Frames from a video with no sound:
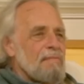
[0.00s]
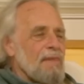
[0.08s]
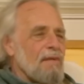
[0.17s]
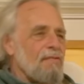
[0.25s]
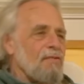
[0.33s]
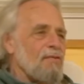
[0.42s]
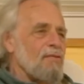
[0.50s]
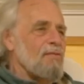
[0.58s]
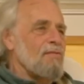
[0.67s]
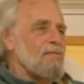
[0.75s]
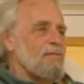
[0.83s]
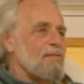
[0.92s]
If
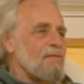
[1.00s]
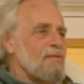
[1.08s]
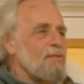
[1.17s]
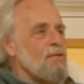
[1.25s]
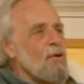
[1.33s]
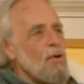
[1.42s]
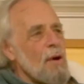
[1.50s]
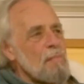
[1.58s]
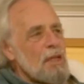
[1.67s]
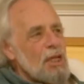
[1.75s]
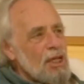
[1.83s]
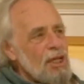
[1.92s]
you grow
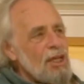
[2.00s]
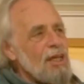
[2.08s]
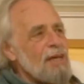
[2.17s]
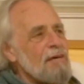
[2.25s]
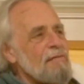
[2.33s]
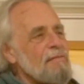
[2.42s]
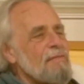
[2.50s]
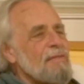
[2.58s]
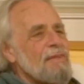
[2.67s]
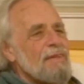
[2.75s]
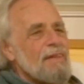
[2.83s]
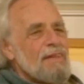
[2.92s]
up in India,
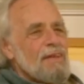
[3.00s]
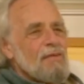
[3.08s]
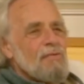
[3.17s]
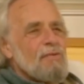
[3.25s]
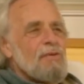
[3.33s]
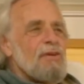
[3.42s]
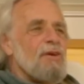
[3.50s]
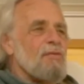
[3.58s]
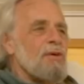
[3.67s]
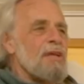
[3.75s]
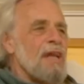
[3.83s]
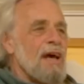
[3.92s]
we
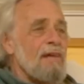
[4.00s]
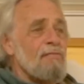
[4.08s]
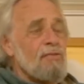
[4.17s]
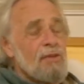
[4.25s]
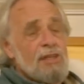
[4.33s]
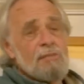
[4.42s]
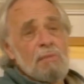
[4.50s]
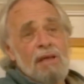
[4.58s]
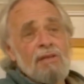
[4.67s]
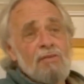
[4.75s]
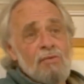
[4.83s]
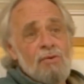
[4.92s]
wouldn't have to
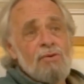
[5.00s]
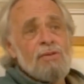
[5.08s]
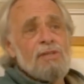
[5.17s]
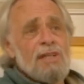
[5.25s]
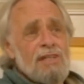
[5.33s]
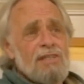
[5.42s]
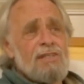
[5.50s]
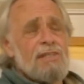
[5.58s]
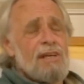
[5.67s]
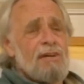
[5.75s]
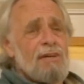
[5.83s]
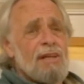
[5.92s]
explain the rules
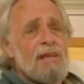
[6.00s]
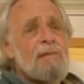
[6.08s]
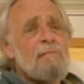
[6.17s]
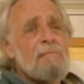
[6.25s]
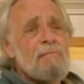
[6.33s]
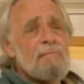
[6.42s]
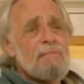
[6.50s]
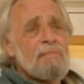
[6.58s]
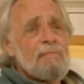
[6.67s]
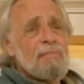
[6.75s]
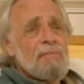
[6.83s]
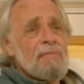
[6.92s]
necessarily
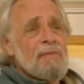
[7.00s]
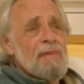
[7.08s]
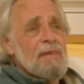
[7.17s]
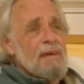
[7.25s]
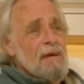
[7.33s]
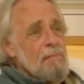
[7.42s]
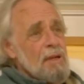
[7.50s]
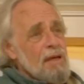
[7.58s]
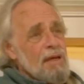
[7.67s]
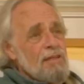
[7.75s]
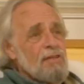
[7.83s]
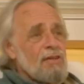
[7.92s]

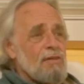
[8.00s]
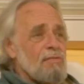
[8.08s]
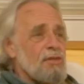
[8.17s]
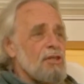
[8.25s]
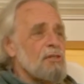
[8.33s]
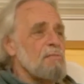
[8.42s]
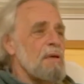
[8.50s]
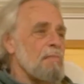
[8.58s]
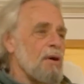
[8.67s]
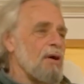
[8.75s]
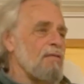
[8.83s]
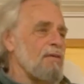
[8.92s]
because it would just be
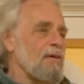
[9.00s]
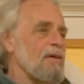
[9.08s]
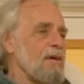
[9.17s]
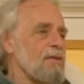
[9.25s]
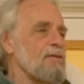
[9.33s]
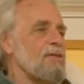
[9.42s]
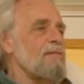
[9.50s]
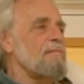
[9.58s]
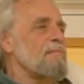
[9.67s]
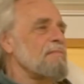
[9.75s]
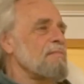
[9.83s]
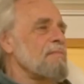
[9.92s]
part of the culture.
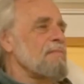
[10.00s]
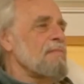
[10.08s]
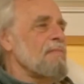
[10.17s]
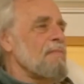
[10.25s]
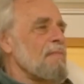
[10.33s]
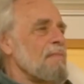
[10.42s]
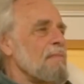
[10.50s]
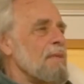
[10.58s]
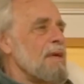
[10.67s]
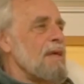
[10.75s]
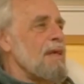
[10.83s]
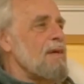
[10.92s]

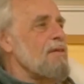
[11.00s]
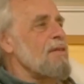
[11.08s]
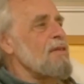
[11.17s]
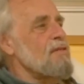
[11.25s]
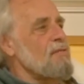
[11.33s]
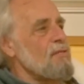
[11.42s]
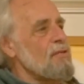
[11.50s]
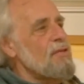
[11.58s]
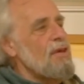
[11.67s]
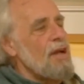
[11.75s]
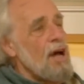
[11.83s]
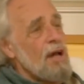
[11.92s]
But here these rules
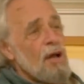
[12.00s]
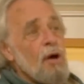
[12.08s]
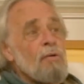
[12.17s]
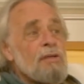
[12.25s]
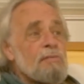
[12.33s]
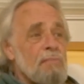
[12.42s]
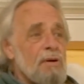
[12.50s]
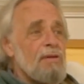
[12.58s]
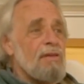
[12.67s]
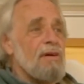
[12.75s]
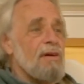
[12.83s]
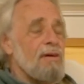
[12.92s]
are not always part
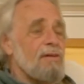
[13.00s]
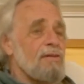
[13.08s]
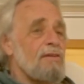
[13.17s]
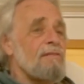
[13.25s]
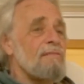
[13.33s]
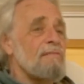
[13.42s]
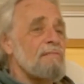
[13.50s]
of the culture.